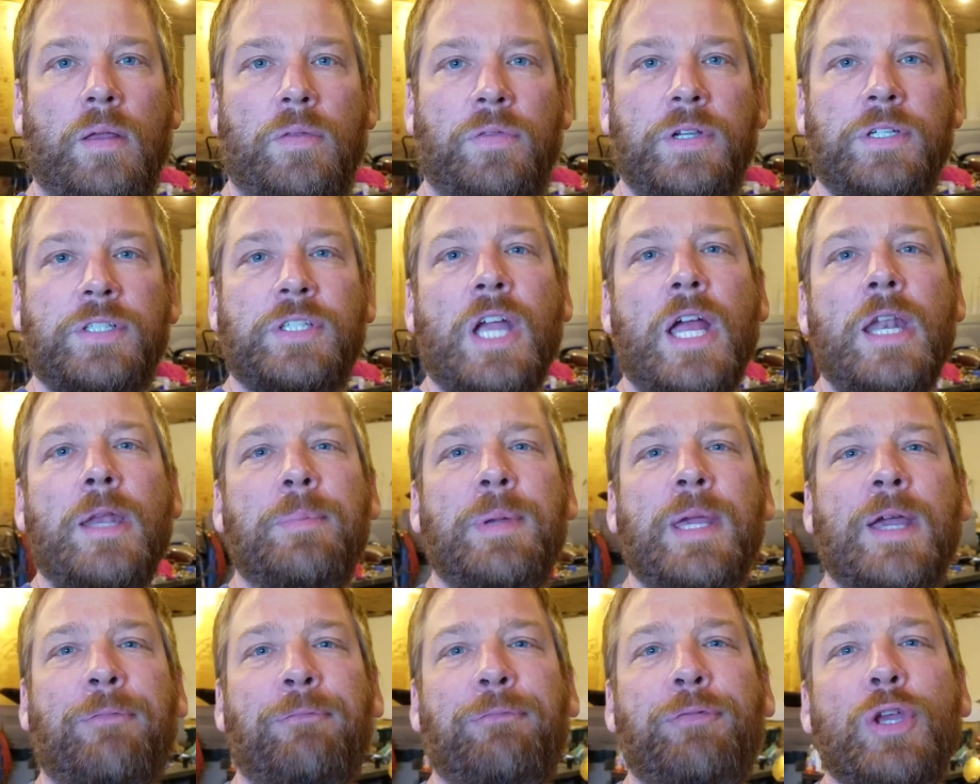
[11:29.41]
There's going to
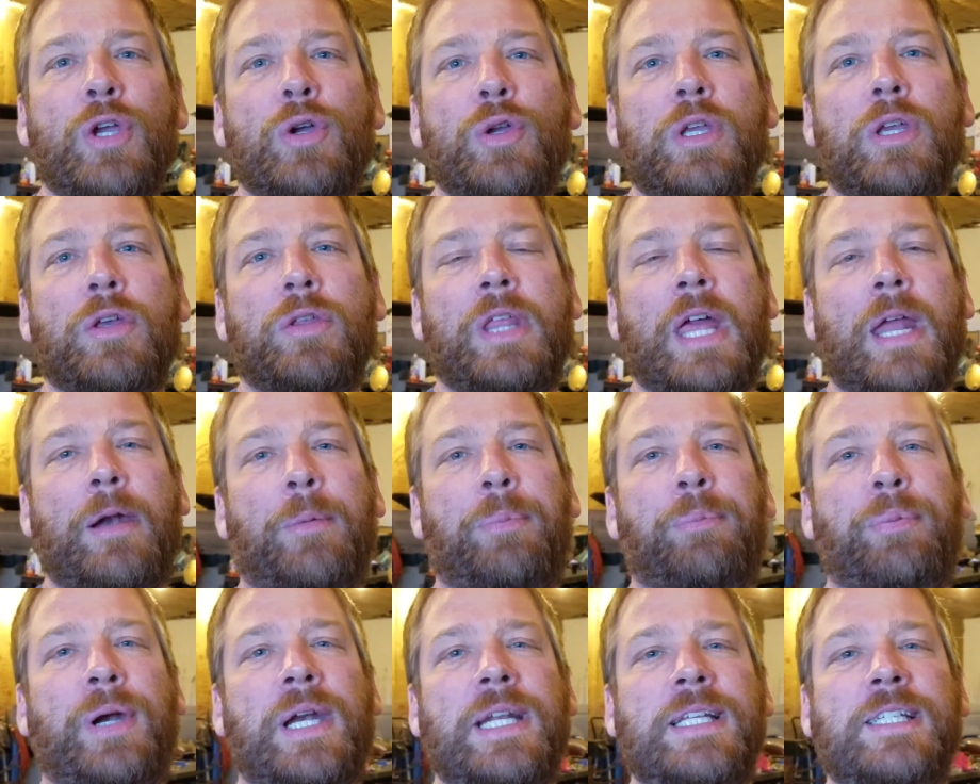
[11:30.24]
be a few of you that are
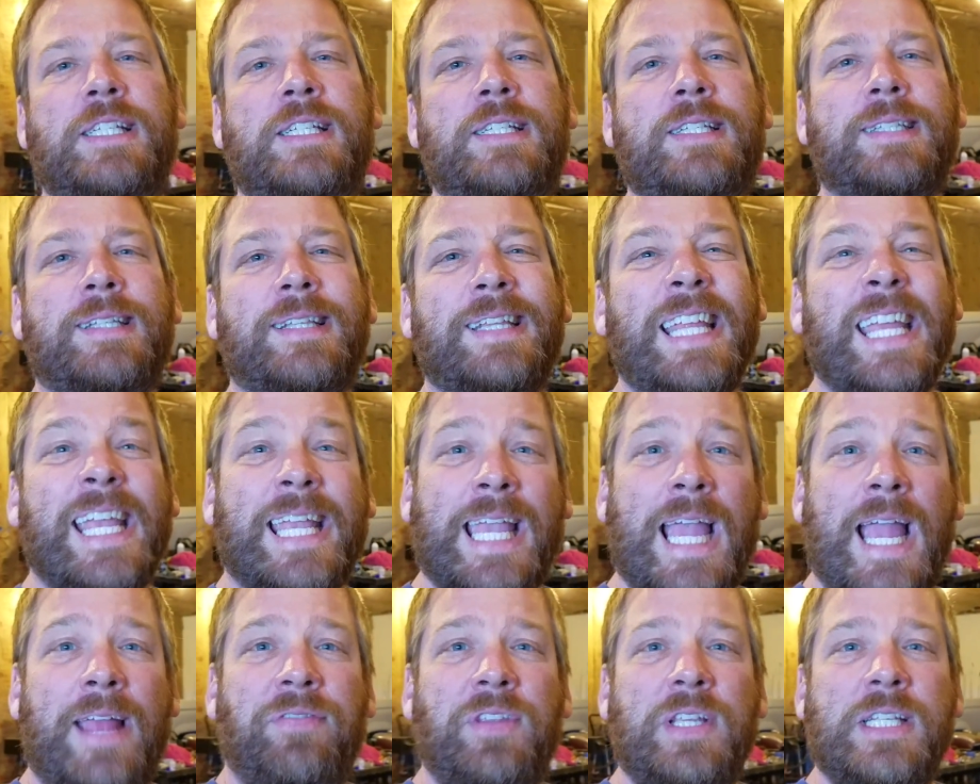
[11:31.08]
pretty
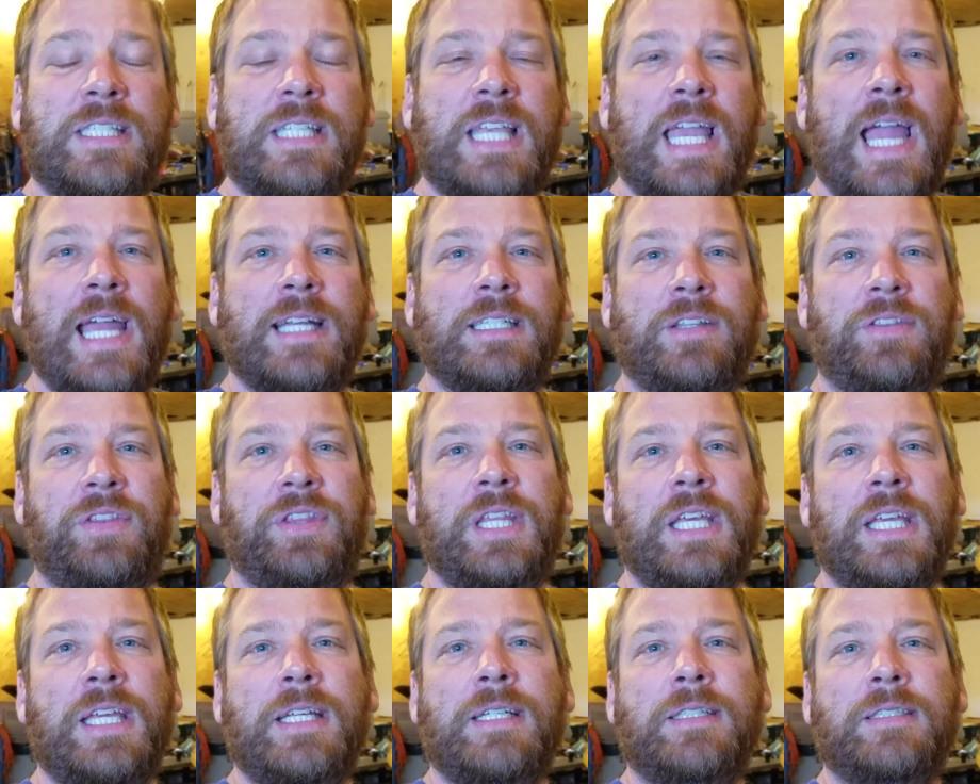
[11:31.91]
slick on these kind of
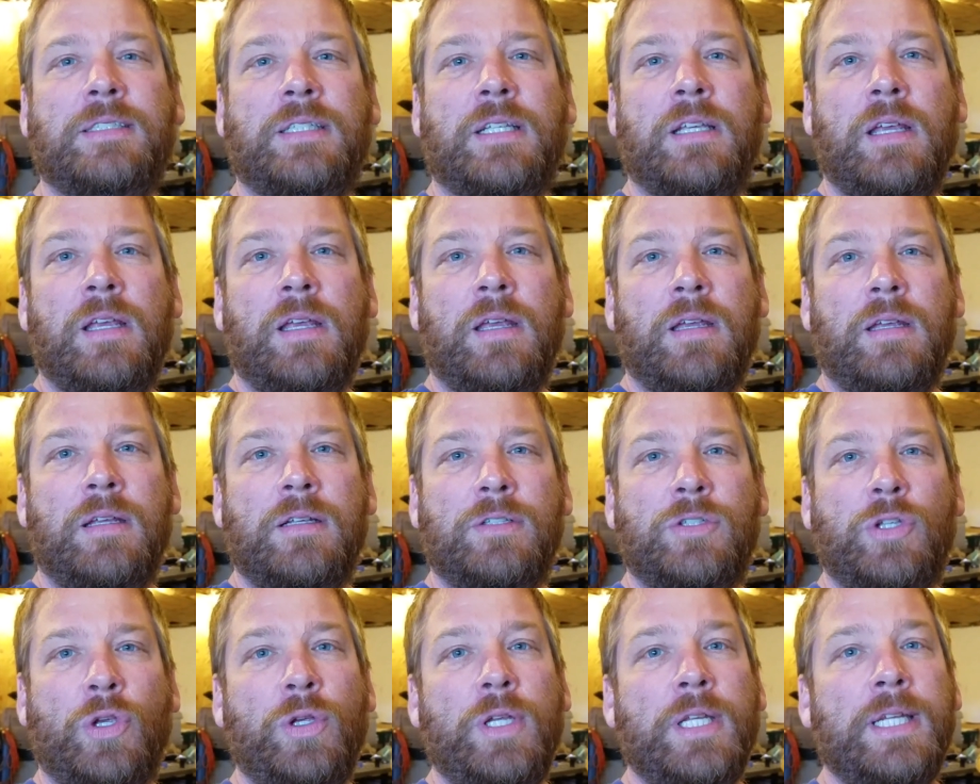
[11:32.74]
things,
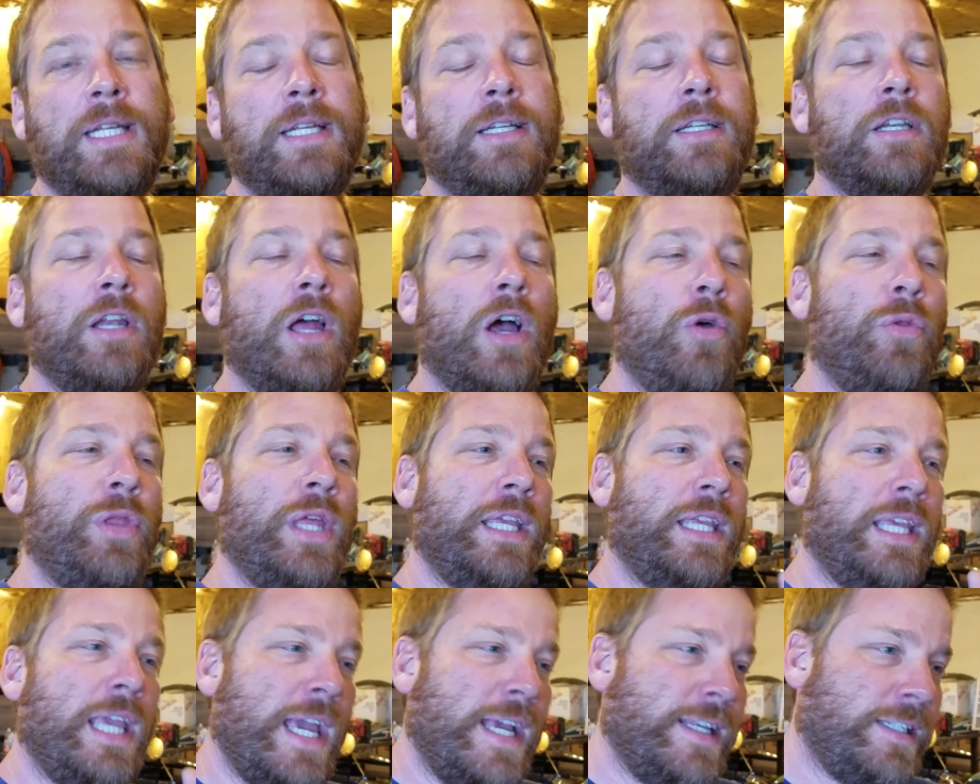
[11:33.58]
so you need to know
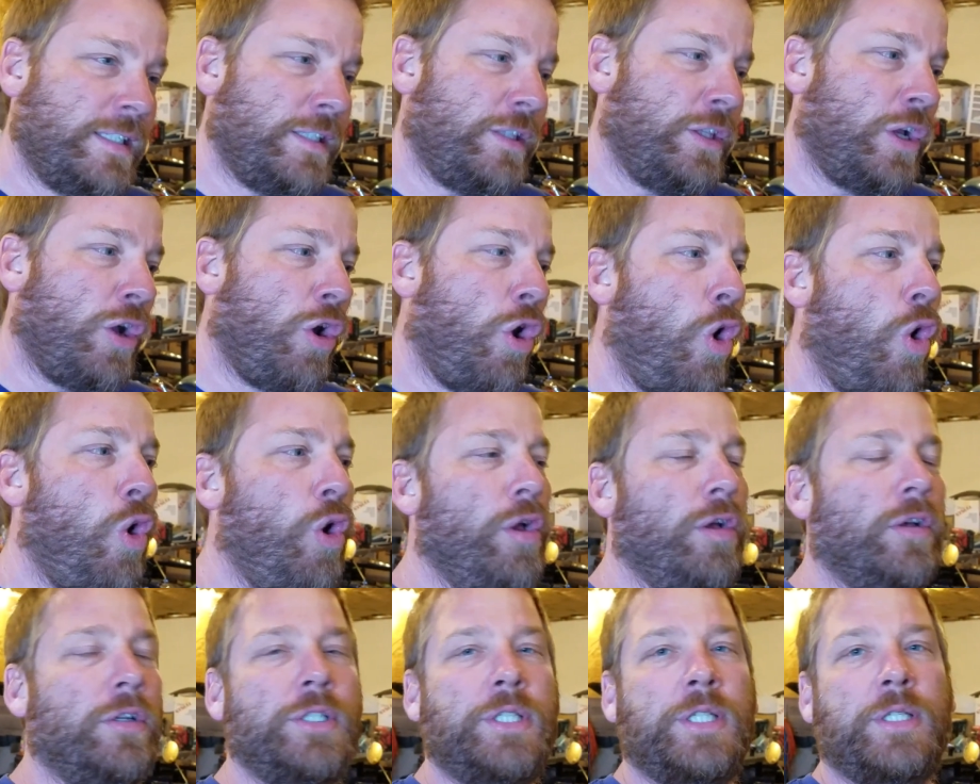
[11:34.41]
that, yes, the
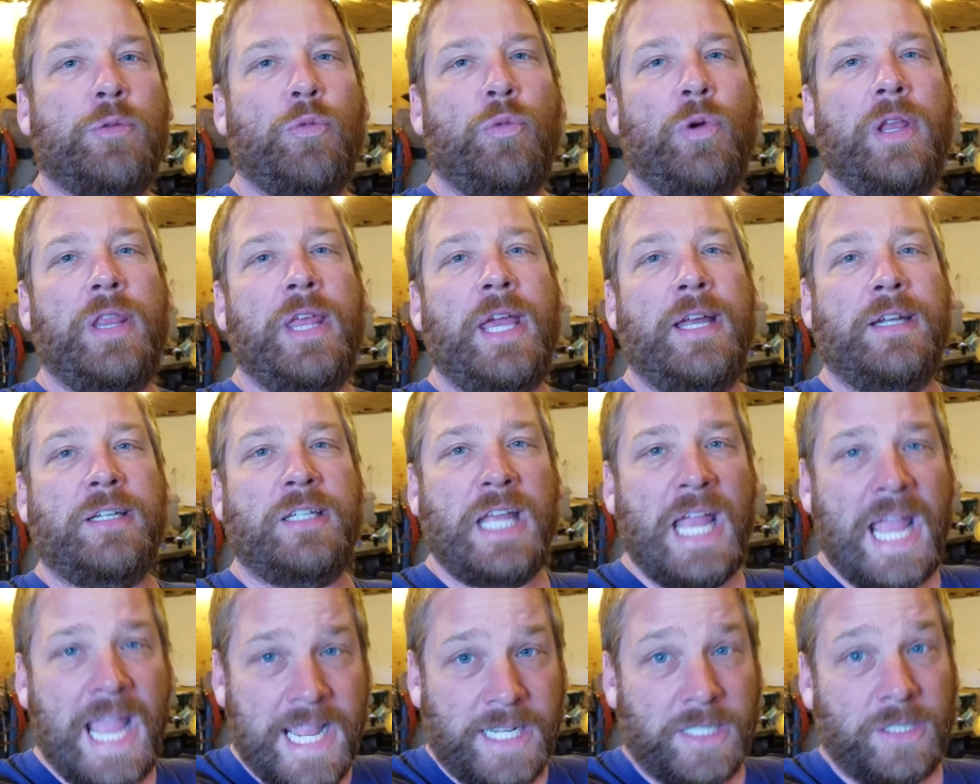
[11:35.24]
coils where they
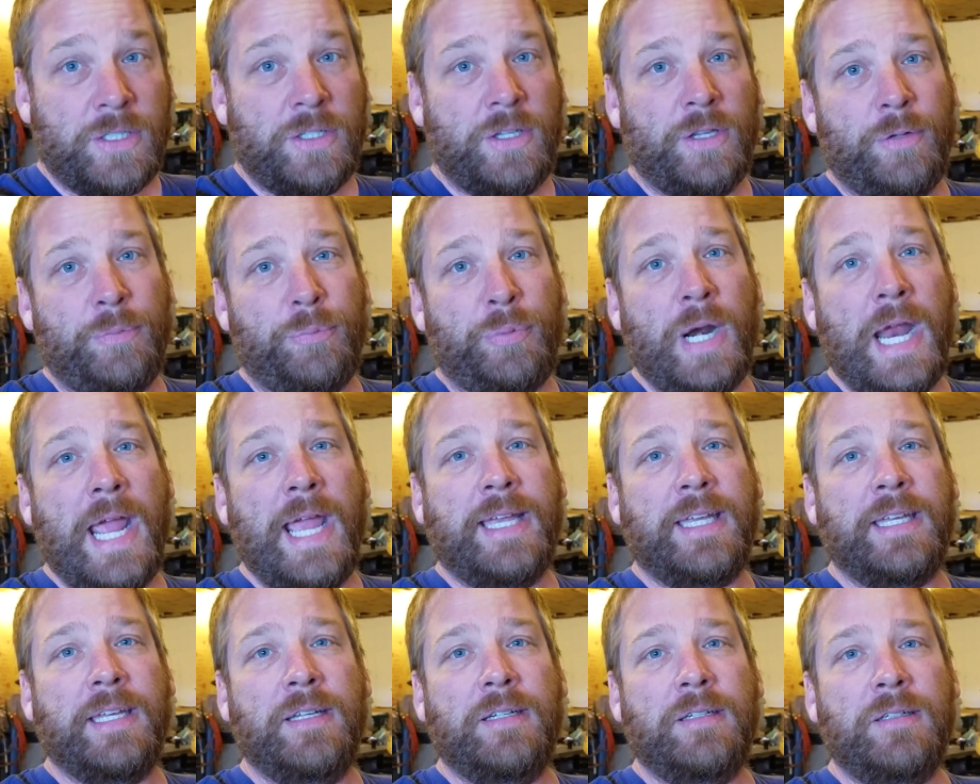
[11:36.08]
attached to the
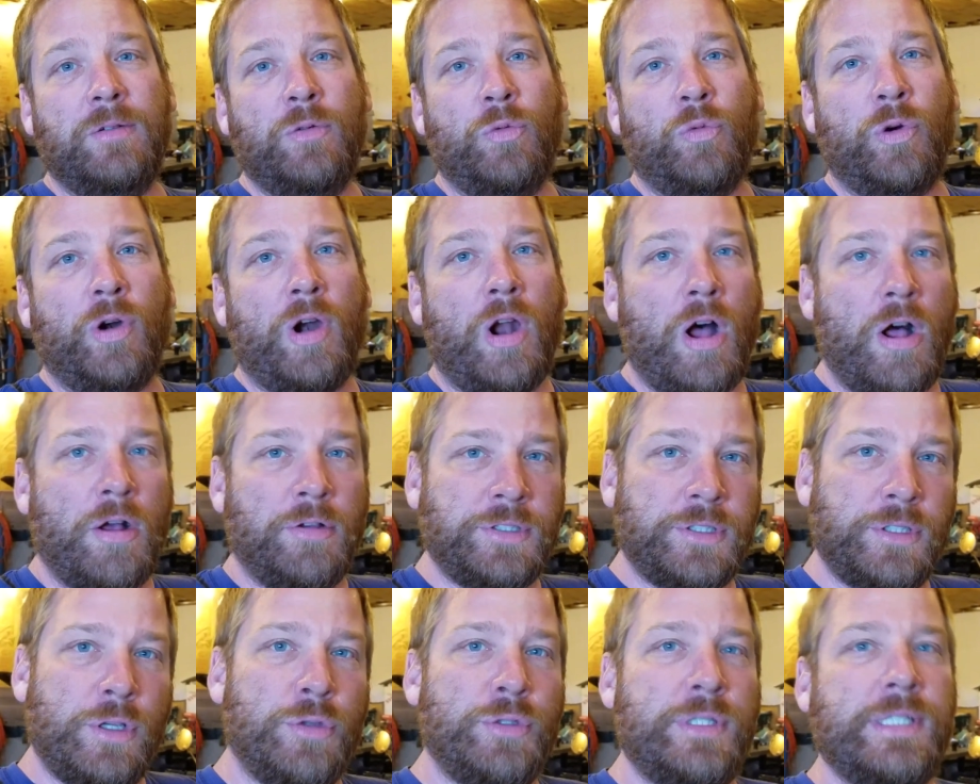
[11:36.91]
bracket were
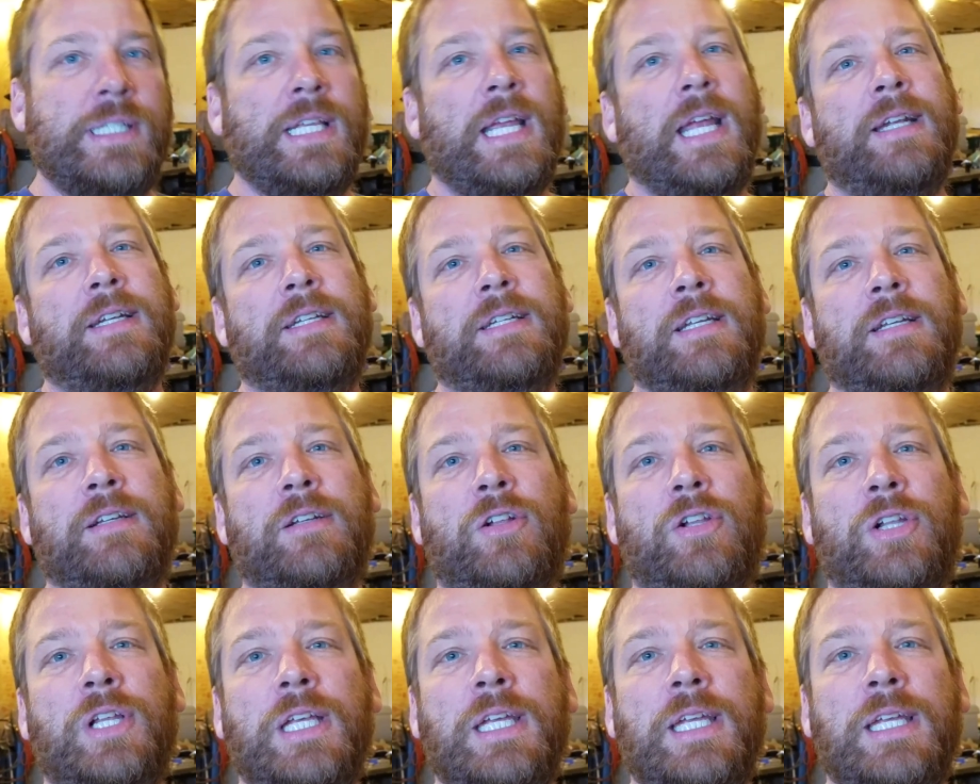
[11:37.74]
also sanded and
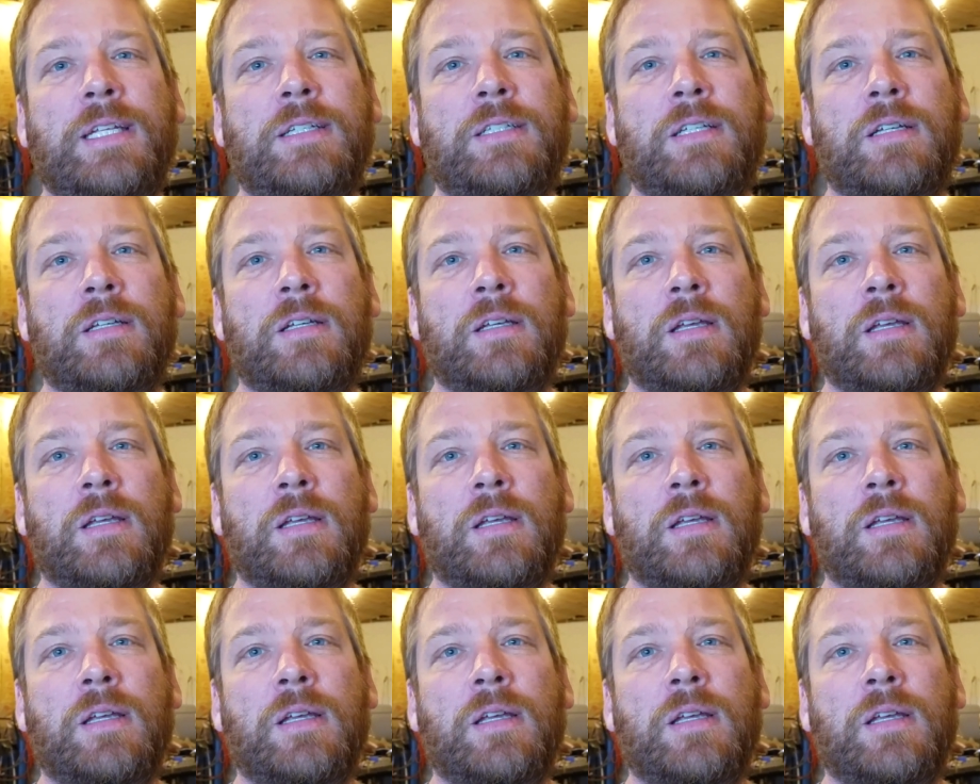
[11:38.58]
cleaned,